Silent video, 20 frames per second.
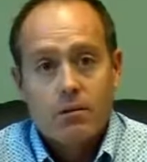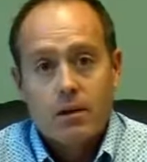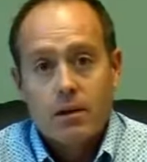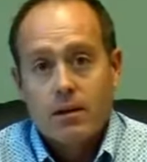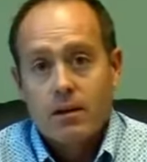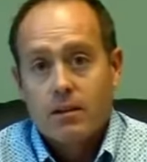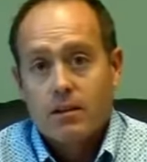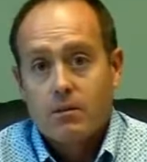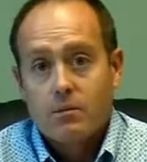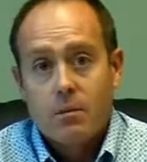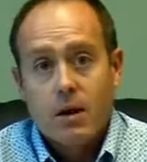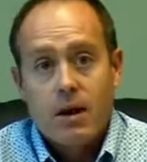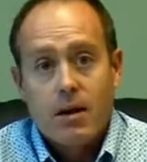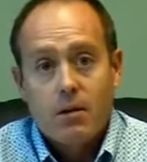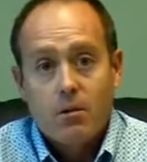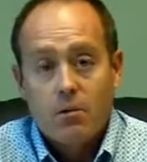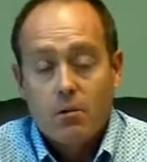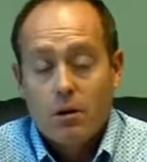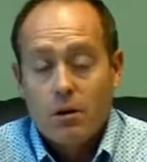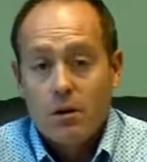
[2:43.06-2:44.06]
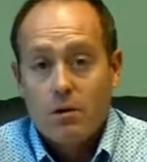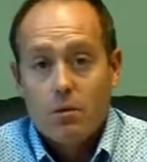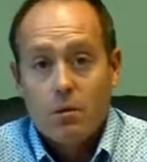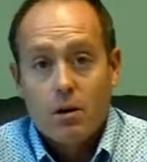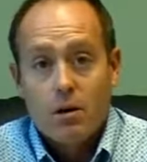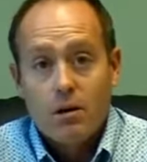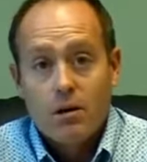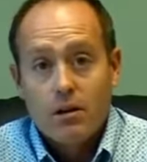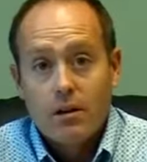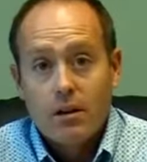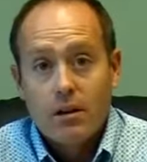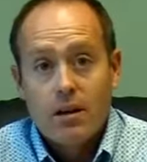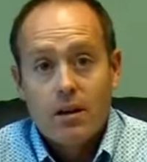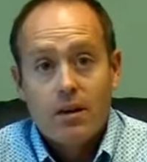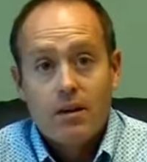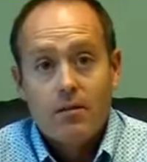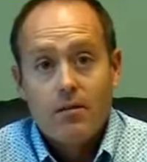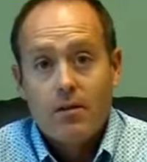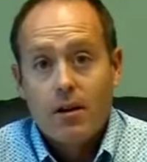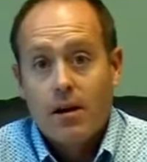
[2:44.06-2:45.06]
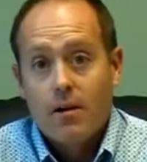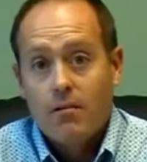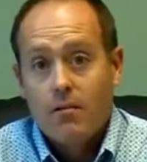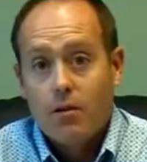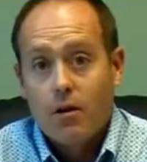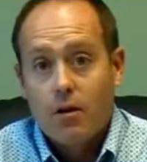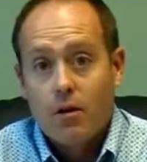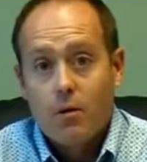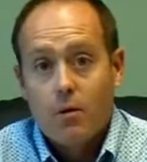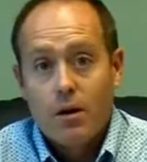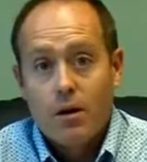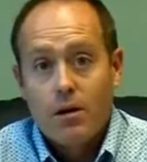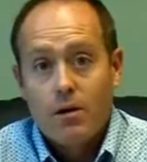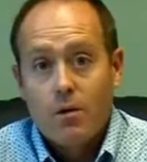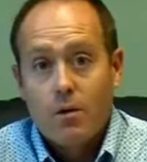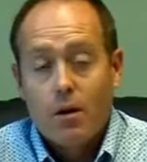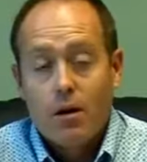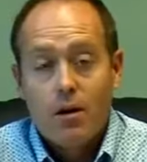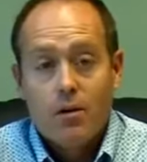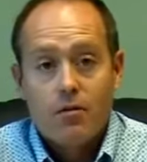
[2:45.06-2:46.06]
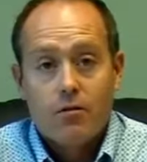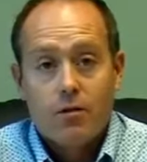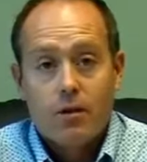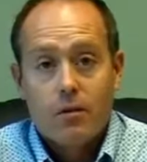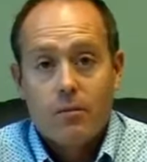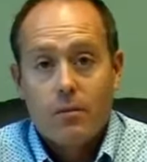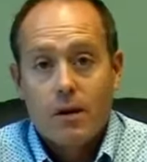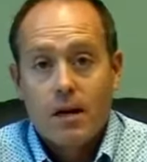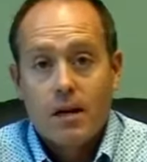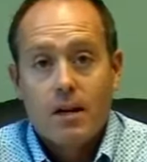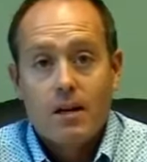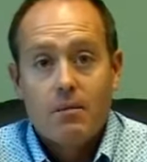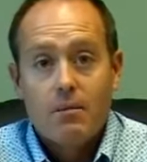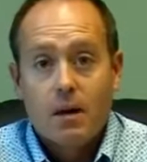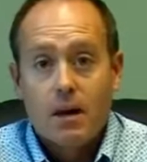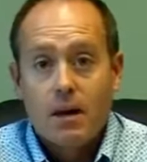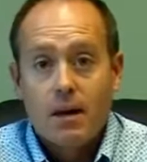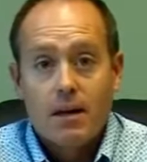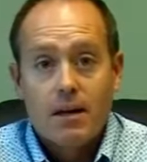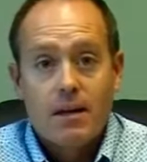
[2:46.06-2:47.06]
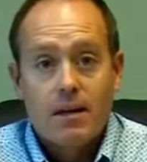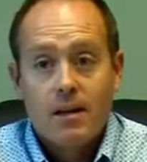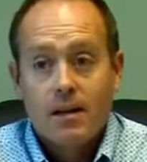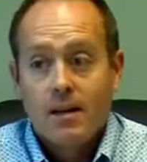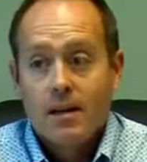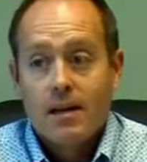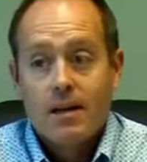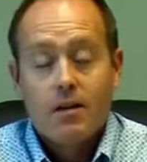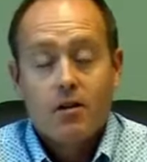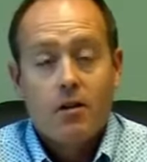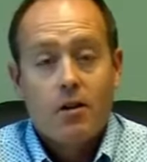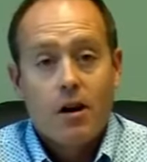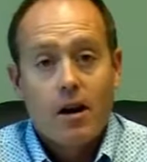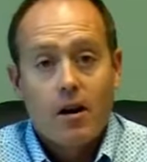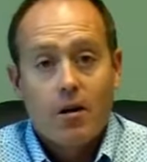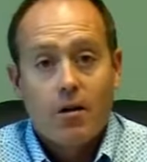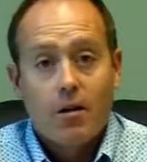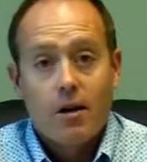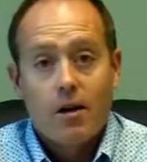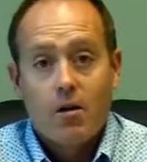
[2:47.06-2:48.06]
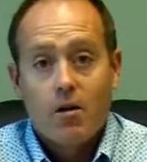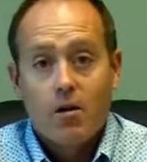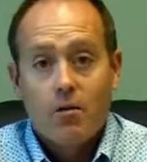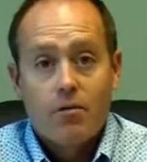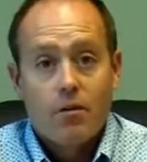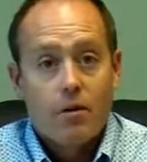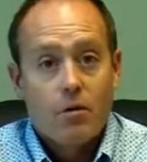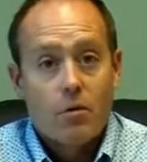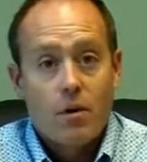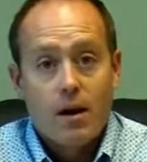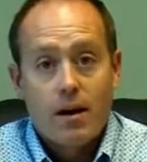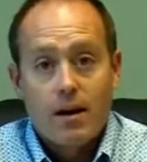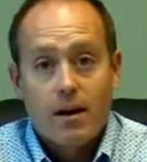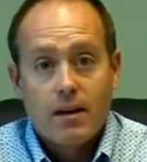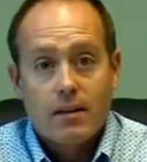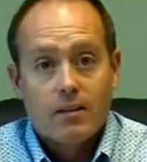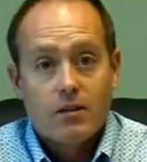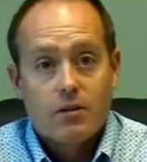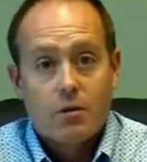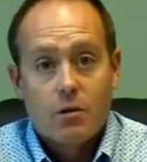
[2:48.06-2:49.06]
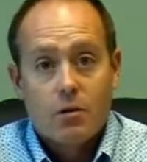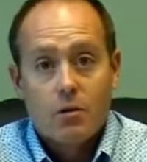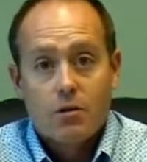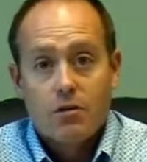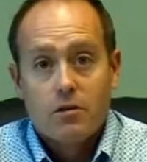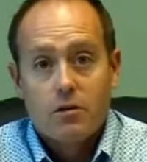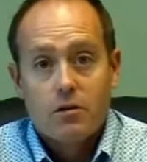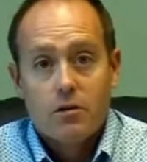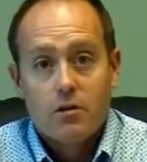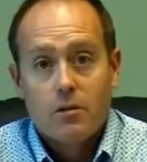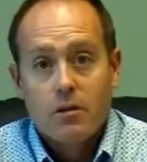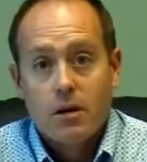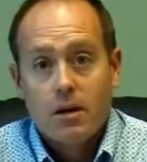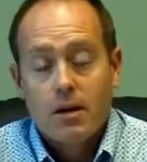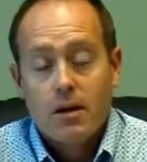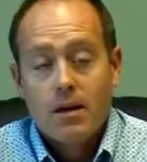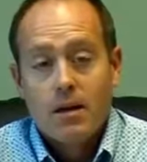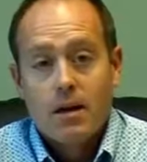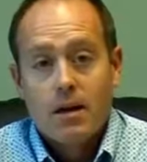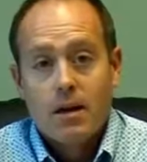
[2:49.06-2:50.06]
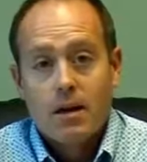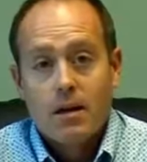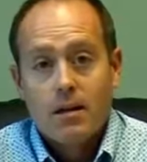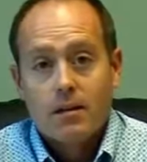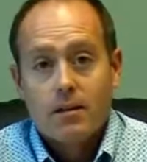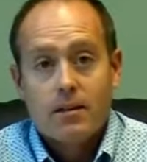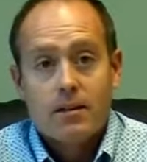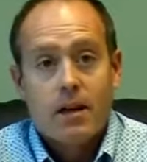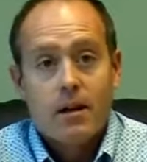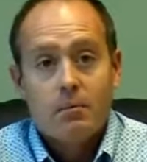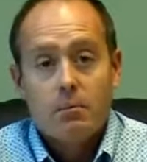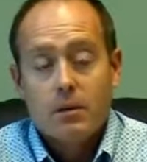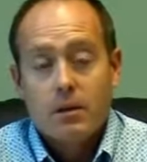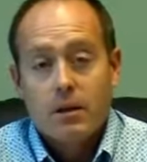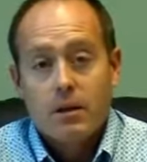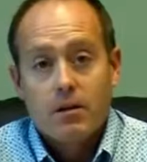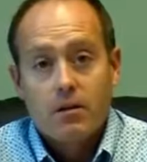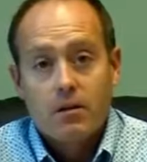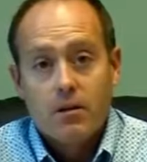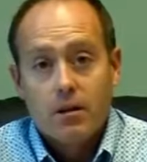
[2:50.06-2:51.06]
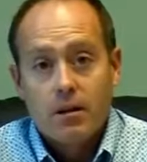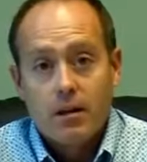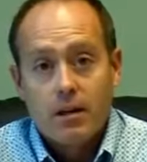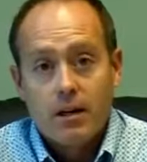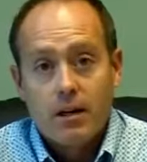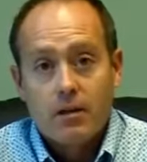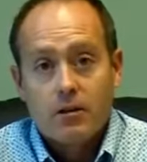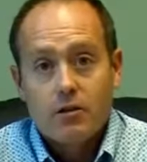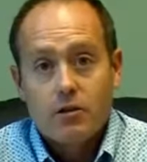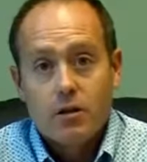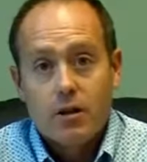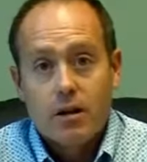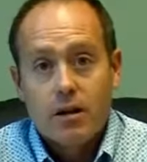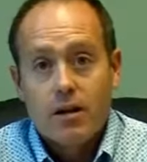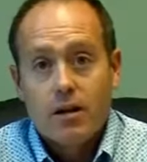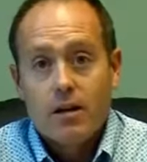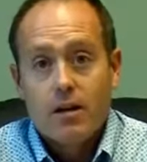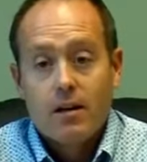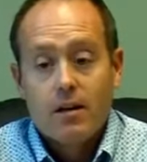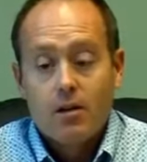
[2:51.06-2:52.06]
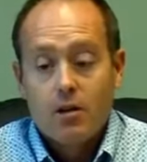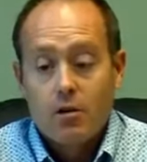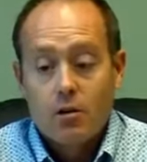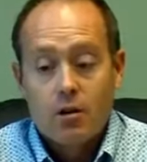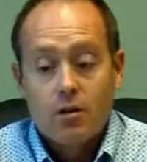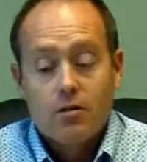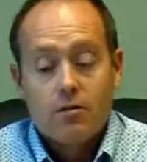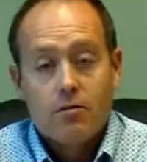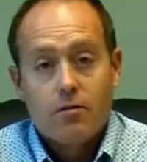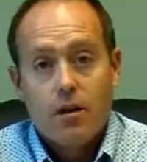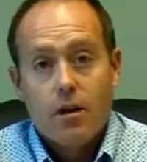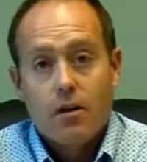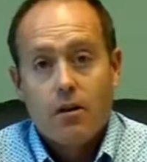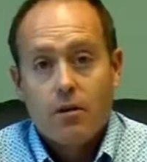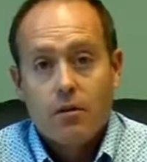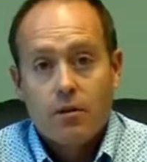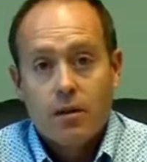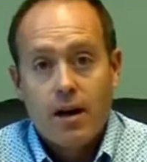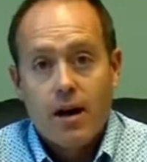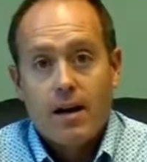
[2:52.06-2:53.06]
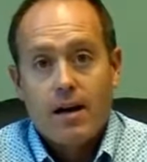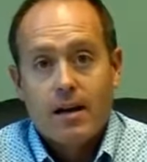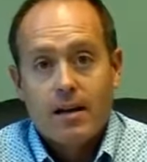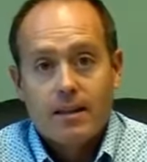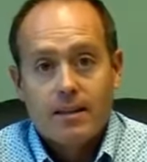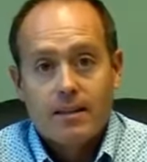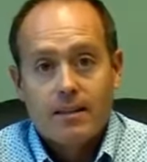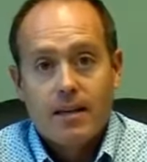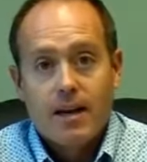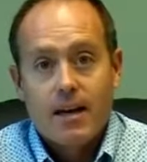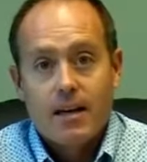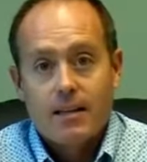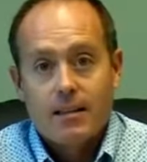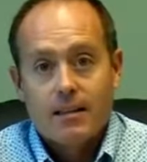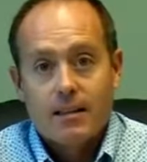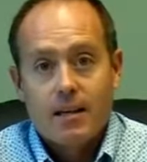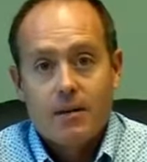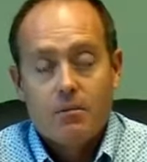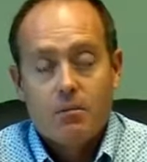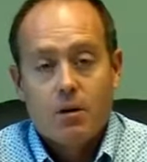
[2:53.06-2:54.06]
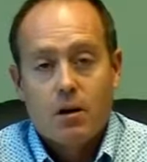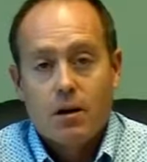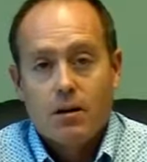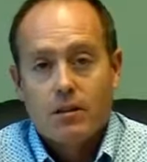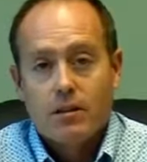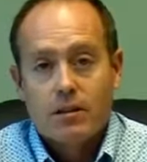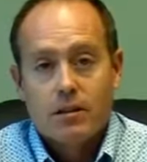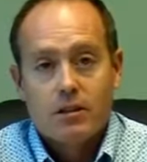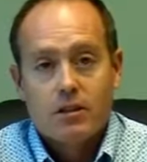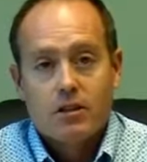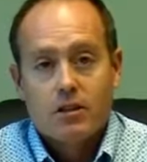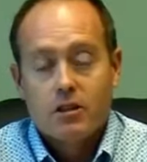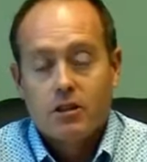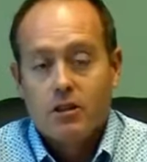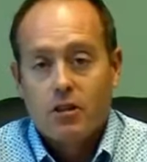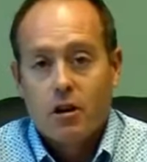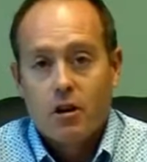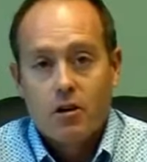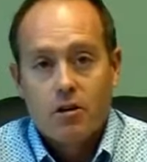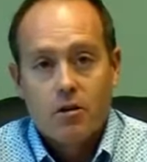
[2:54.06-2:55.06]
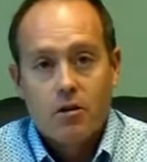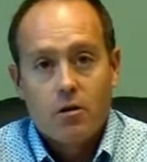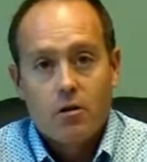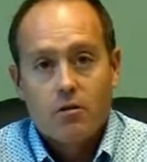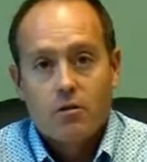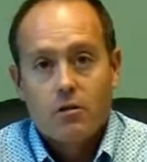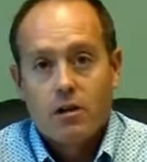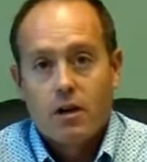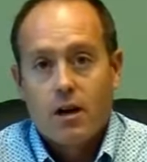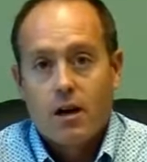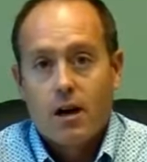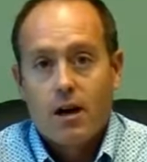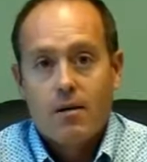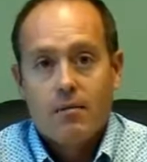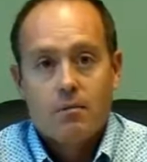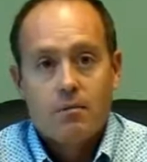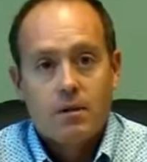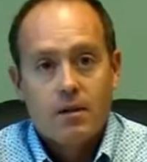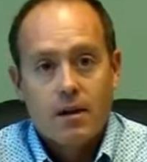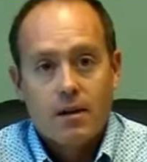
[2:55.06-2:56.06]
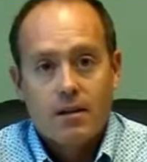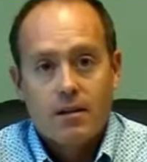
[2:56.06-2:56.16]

it doesn't matter really where you live, how far away you are from anybody in your area, or if you're right next door to the top leader in the country, you can follow that exact same process just on your own time,